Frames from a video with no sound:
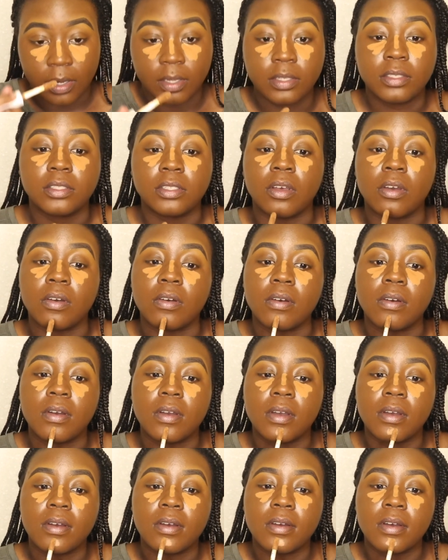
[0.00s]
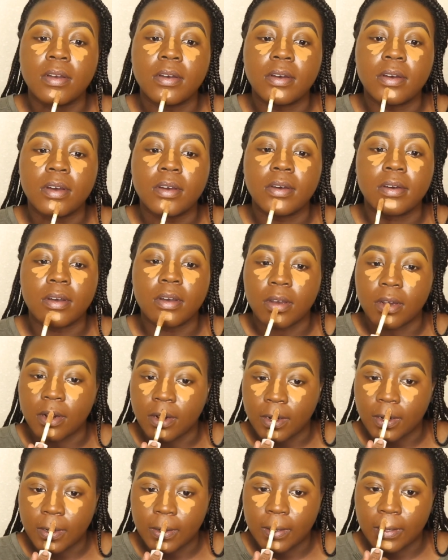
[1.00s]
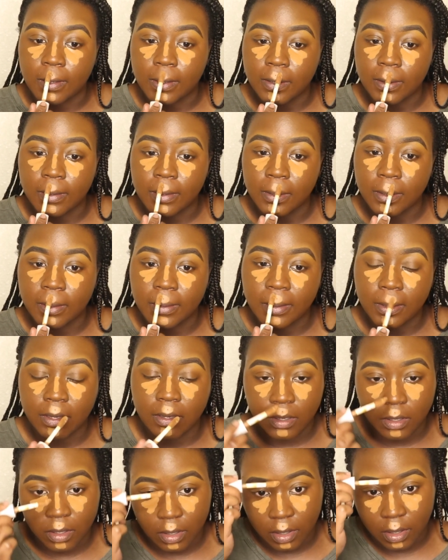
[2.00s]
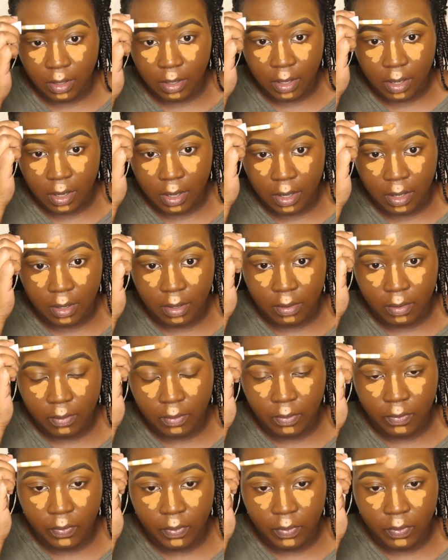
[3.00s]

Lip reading: So all of